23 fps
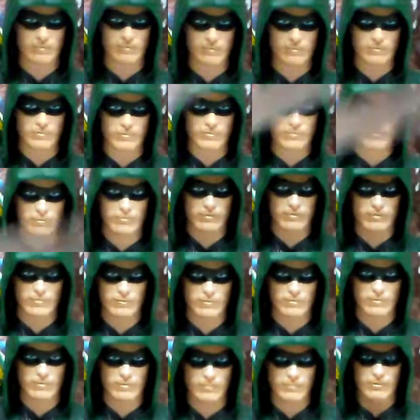that he holds in his
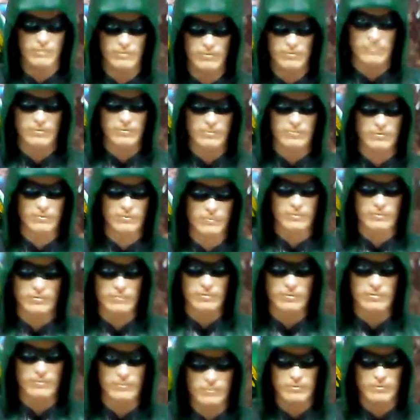hand, and he